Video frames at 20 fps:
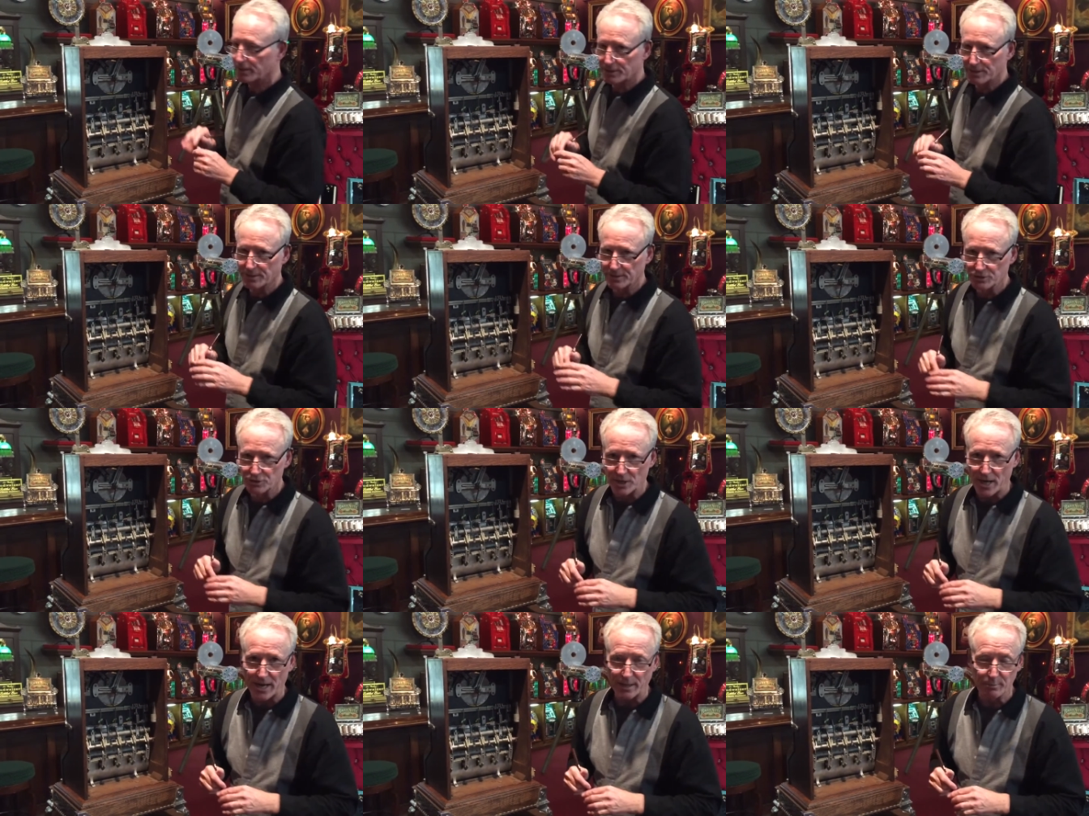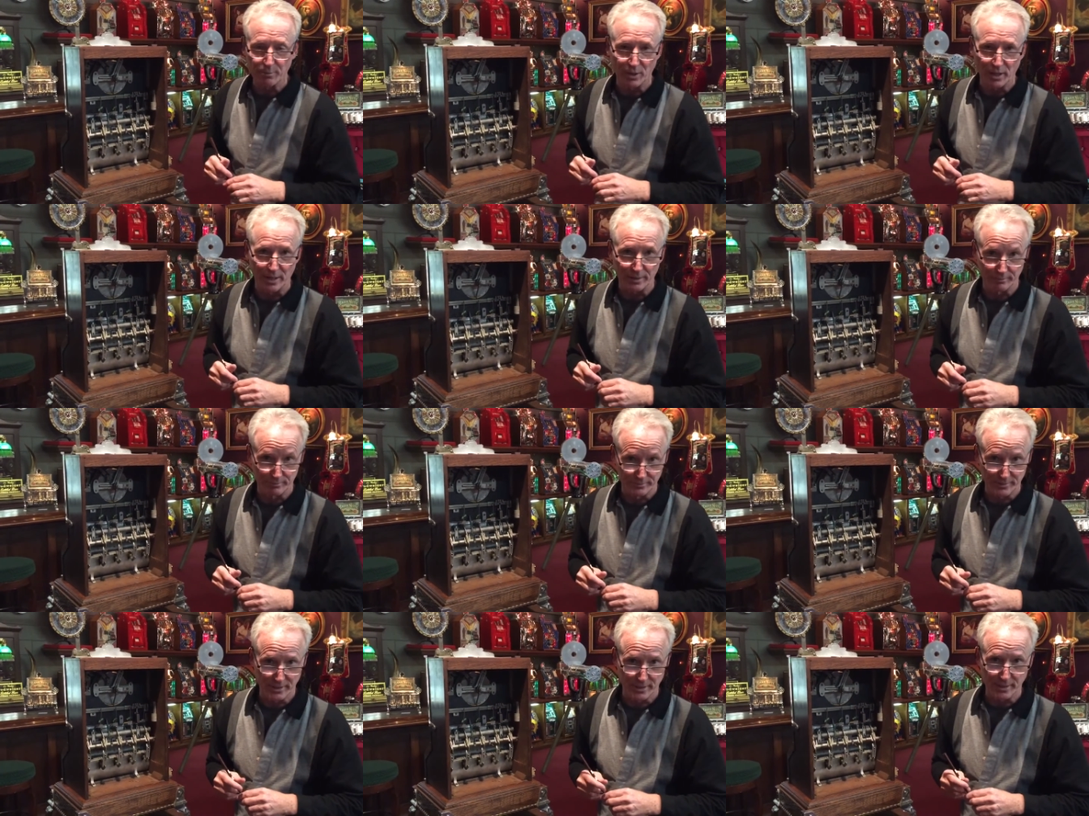into the jackpot,
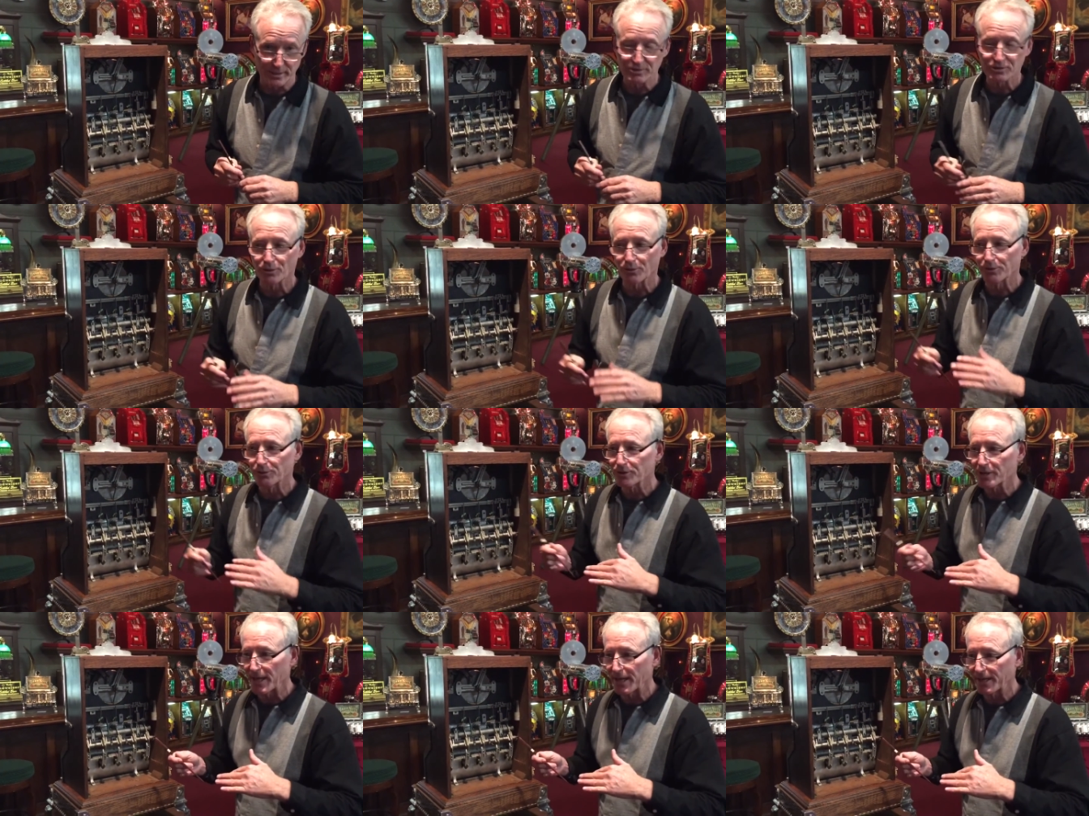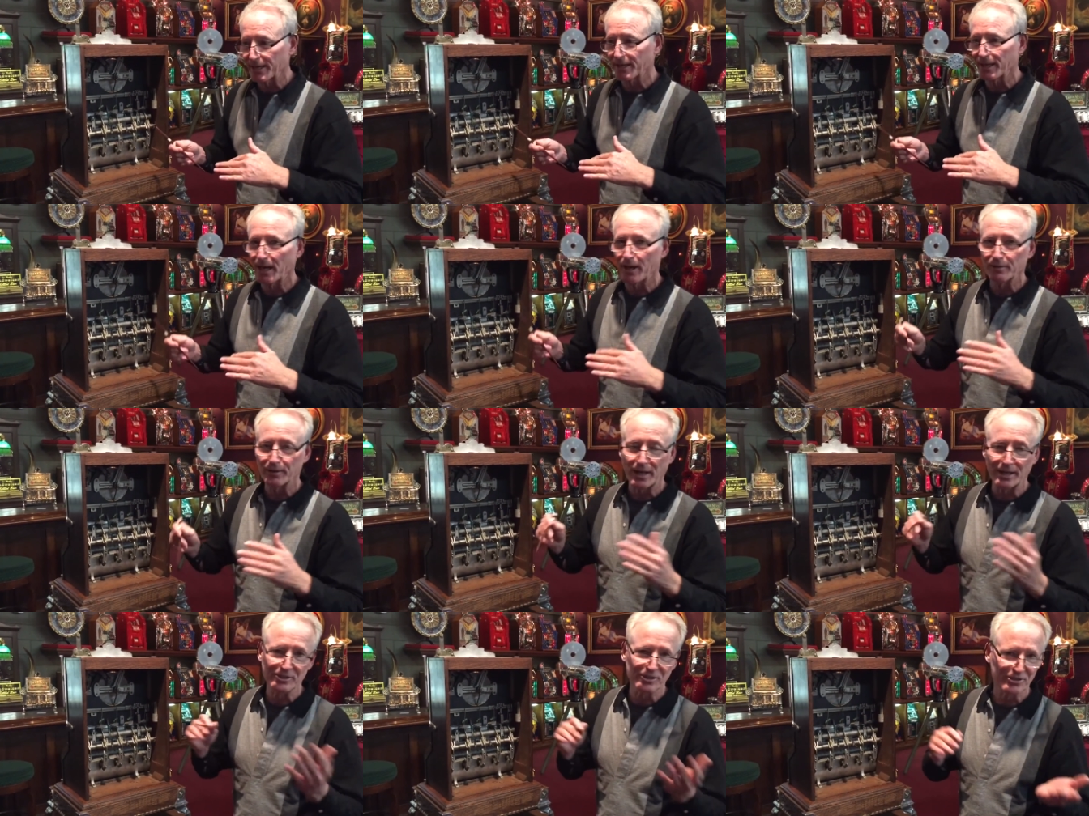okay? So they're taken
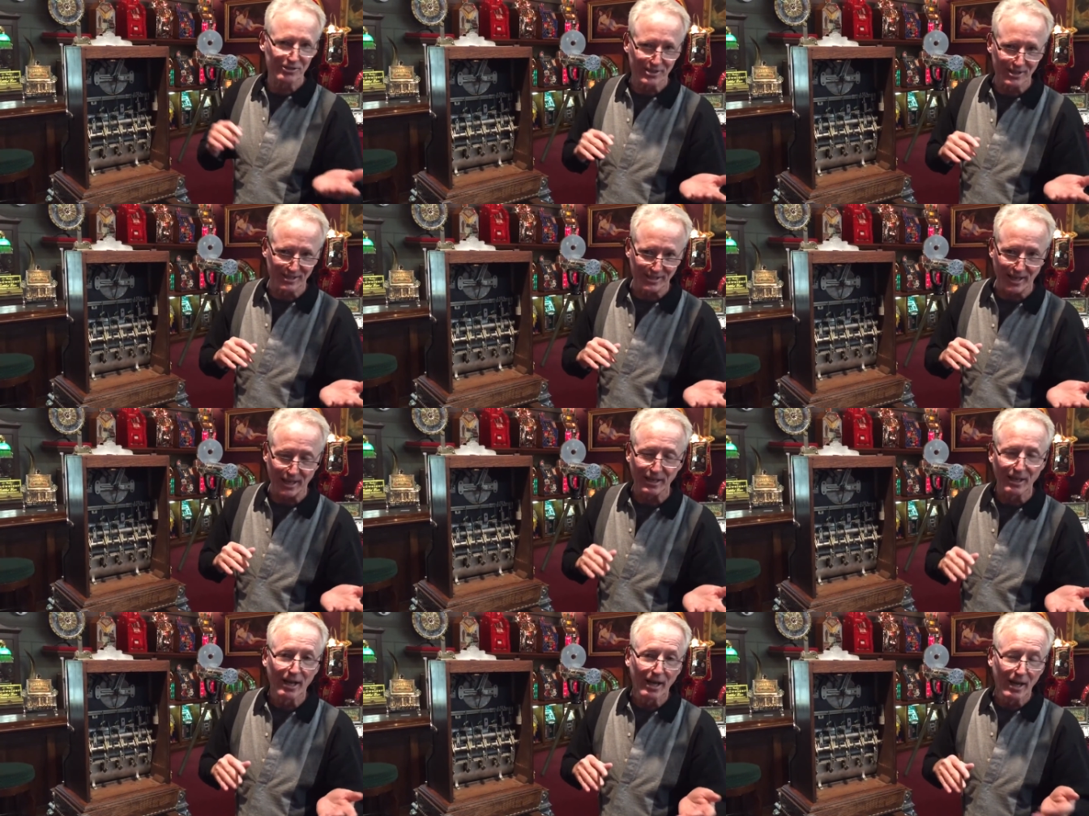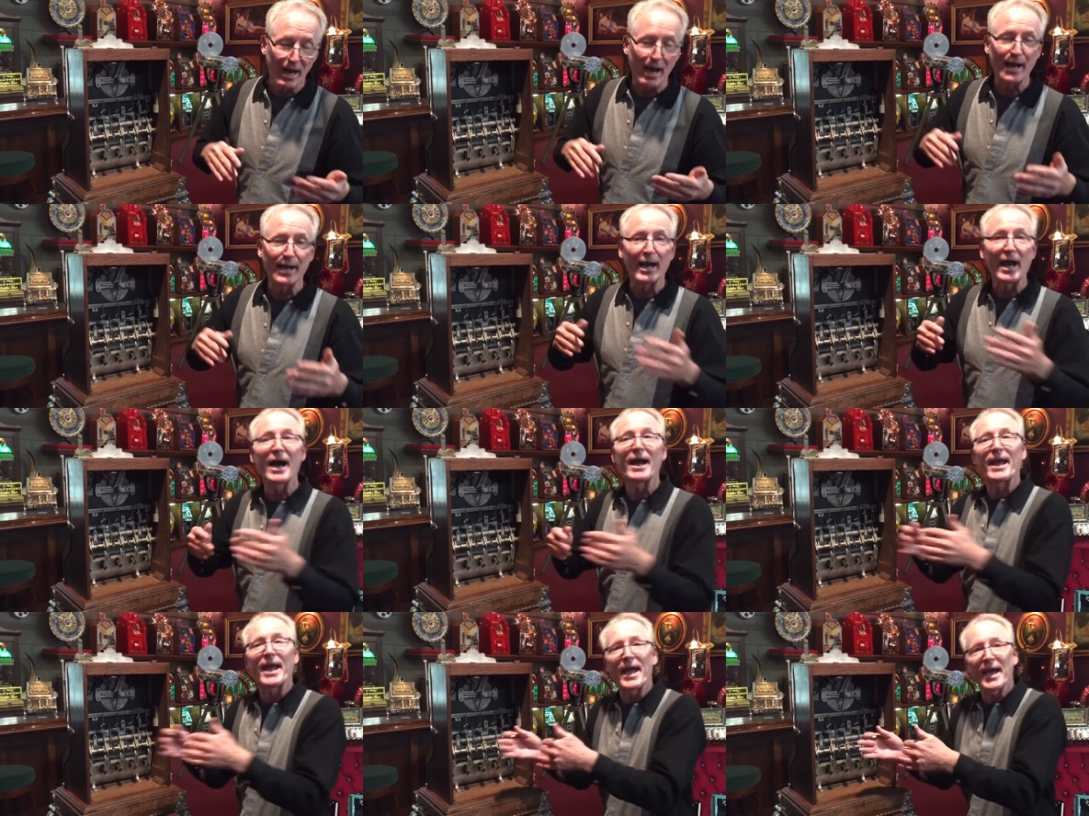out. I just did that. I,
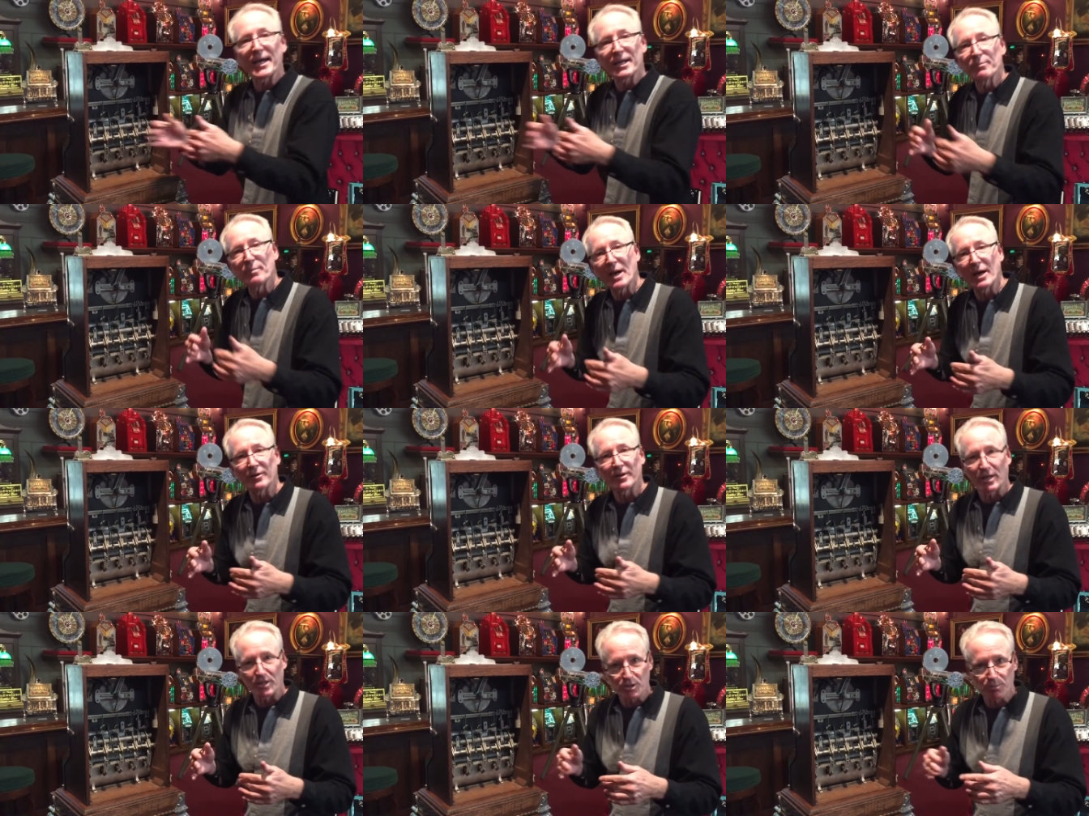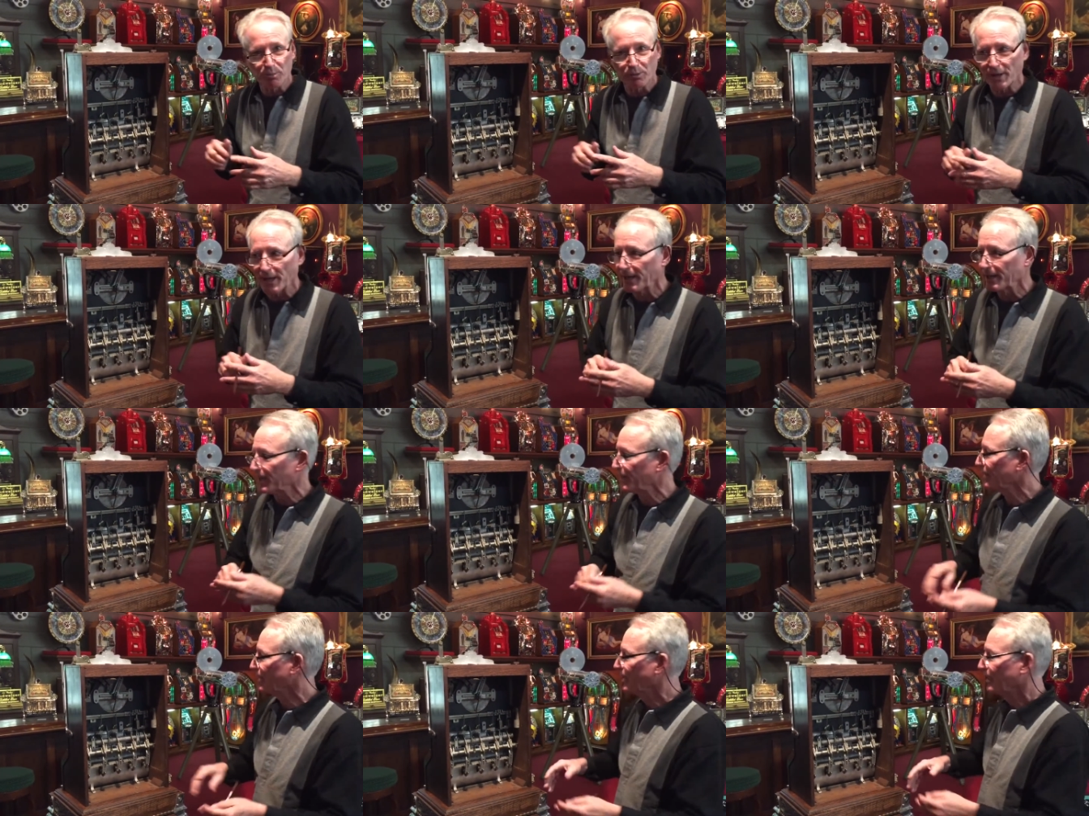I had them out and I was
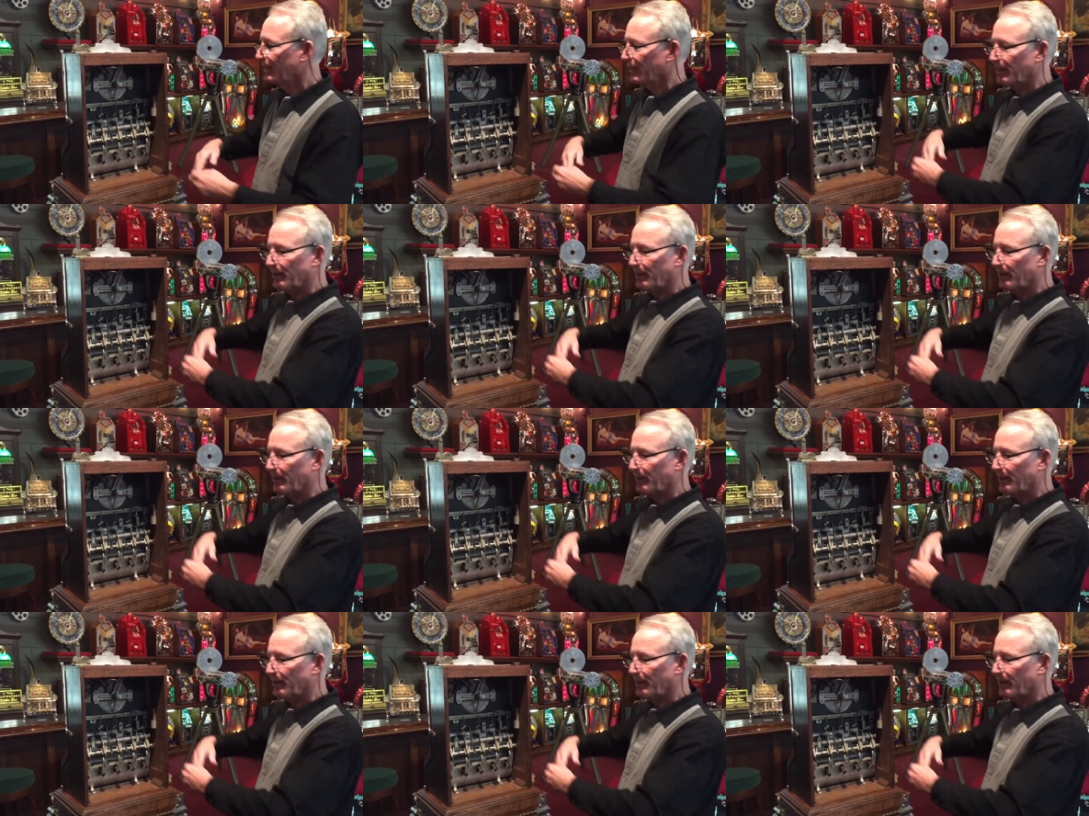playing it.